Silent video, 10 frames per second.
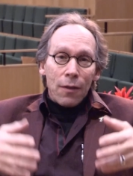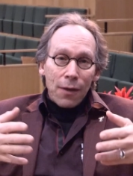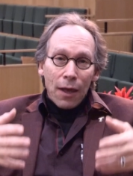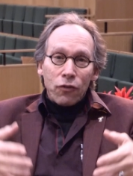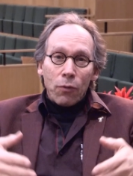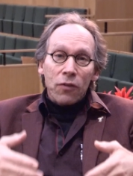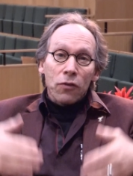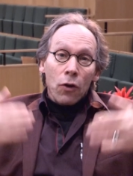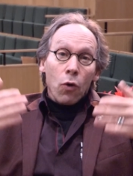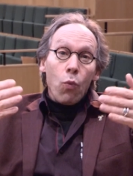The answer
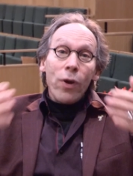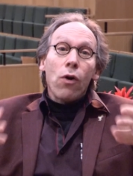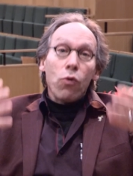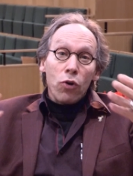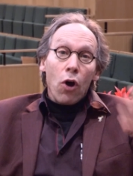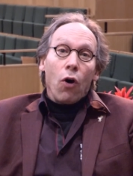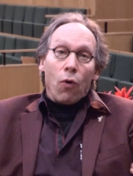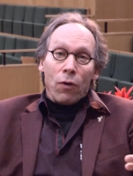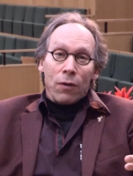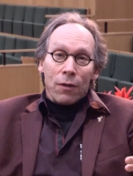is we don't
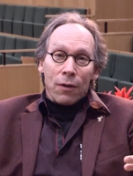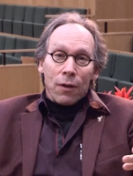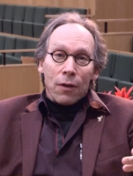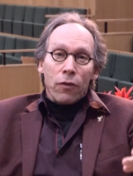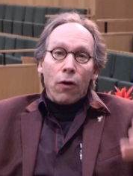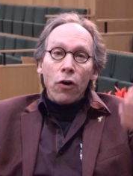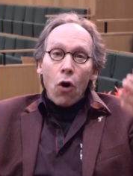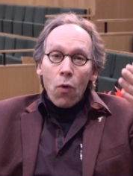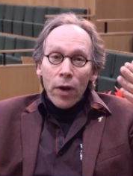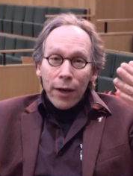know. There are
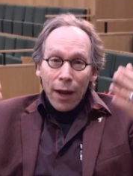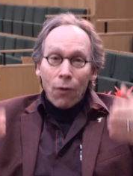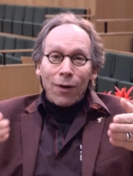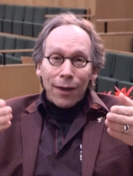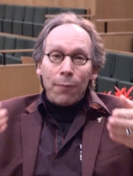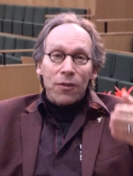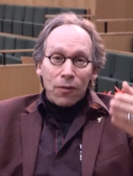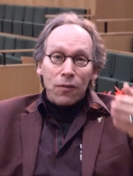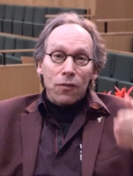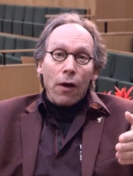no inherent limits
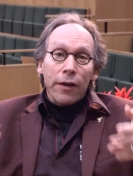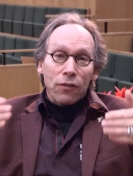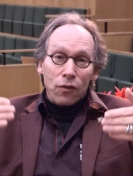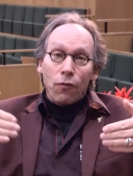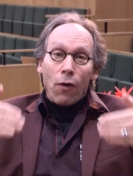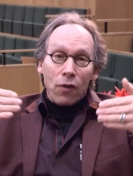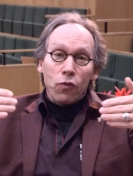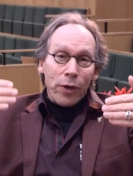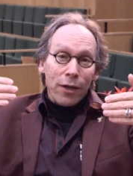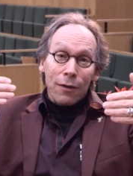on science as far as
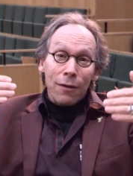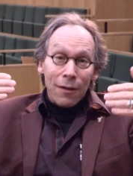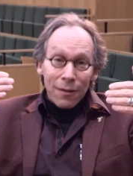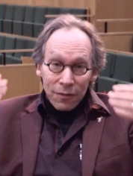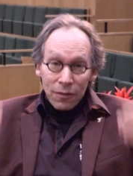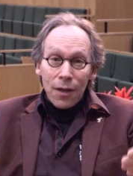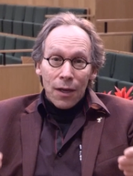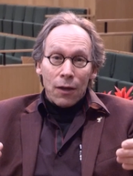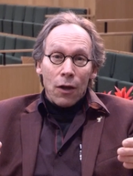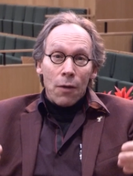we can
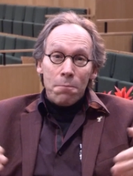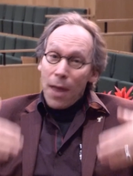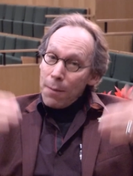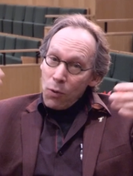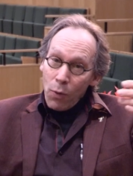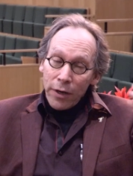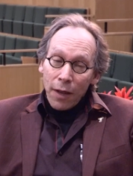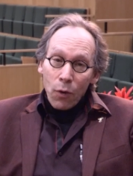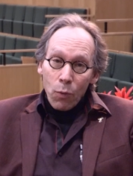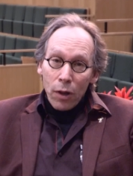see. Maybe one
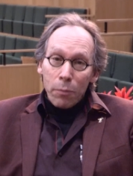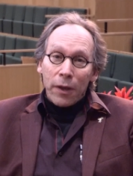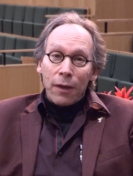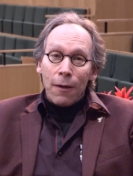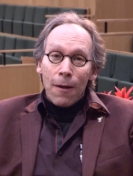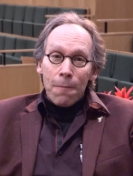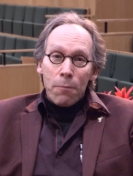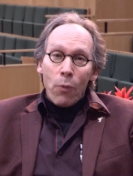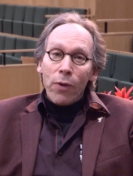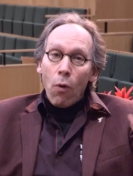day there will be,
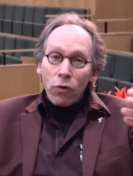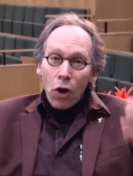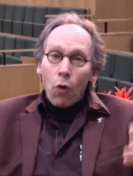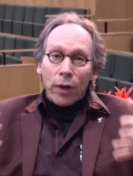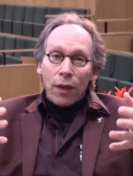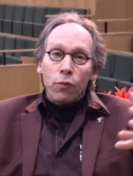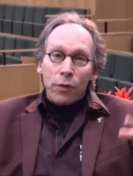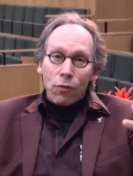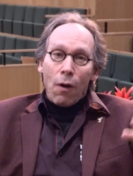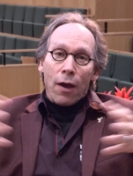but we won't know unless we
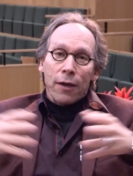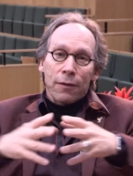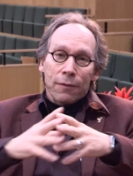try.